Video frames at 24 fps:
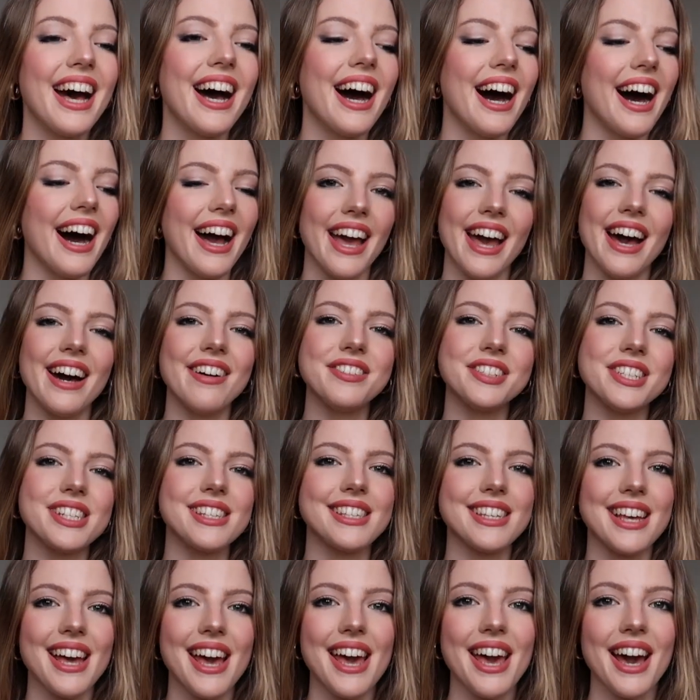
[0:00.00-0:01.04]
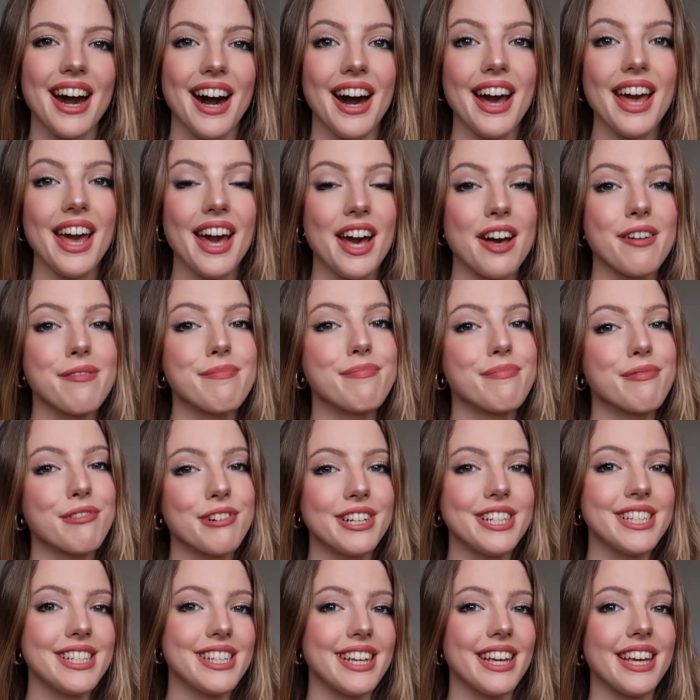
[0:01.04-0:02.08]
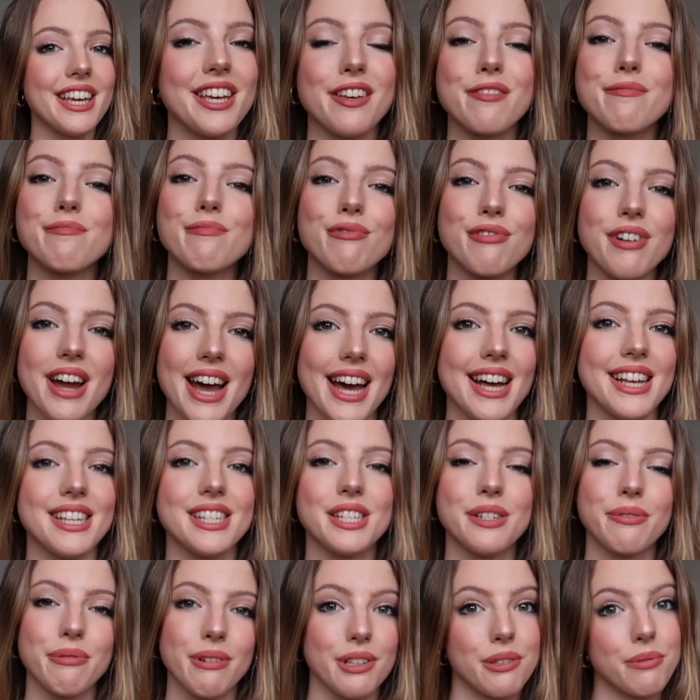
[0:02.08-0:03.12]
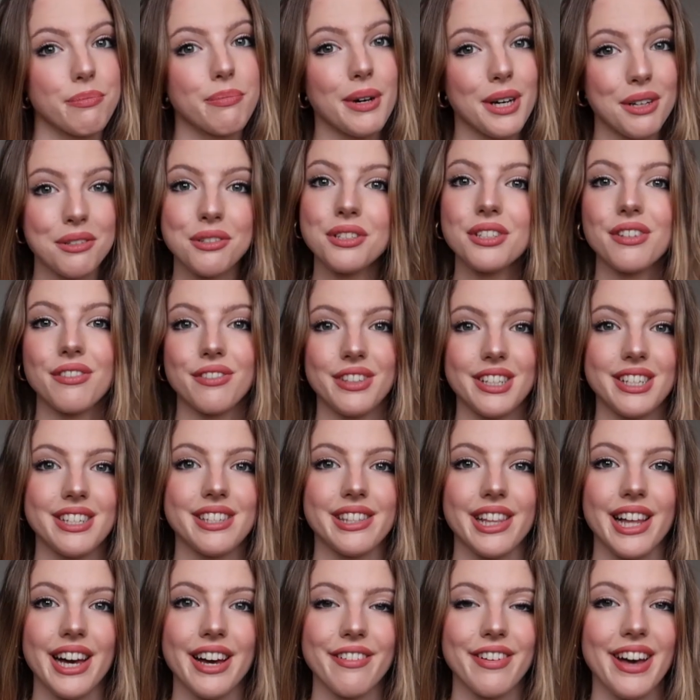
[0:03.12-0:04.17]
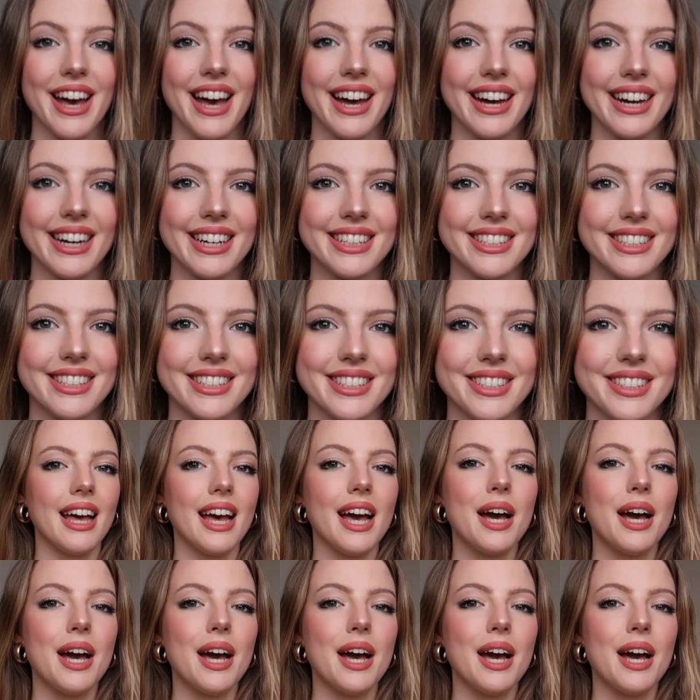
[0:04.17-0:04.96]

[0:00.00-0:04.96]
I have to say I am pretty impressed with most of these life hacks.